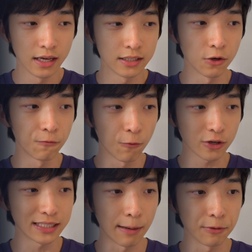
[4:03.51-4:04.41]
So, for
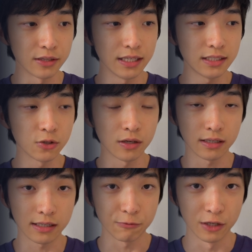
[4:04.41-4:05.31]
example, needs to
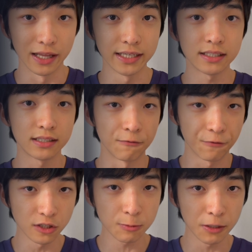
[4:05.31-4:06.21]
relate the
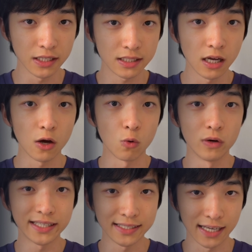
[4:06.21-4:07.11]
first piece
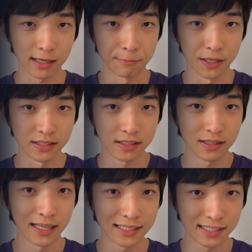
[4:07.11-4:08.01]
with the second piece.
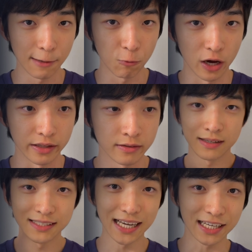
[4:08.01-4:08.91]
That's step 1.
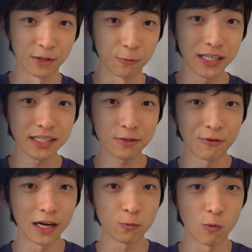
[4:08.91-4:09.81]
Second, we need to
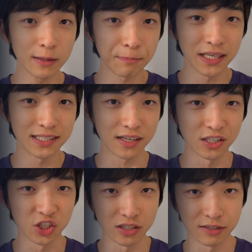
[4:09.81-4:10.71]
find what piece the
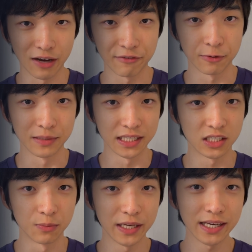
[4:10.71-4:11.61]
conjunctive adverb needs
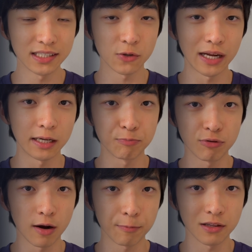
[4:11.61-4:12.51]
to be in so that it
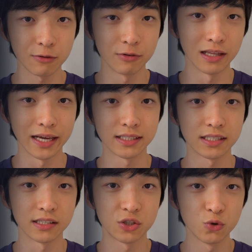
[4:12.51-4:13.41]
properly relates
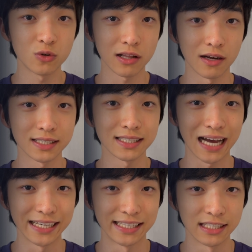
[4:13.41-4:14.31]
the 2 clauses
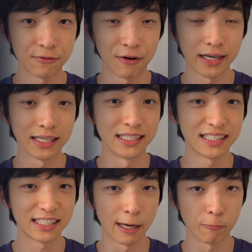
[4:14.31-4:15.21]
identified in
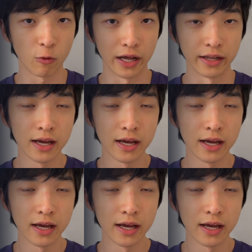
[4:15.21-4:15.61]
step 1.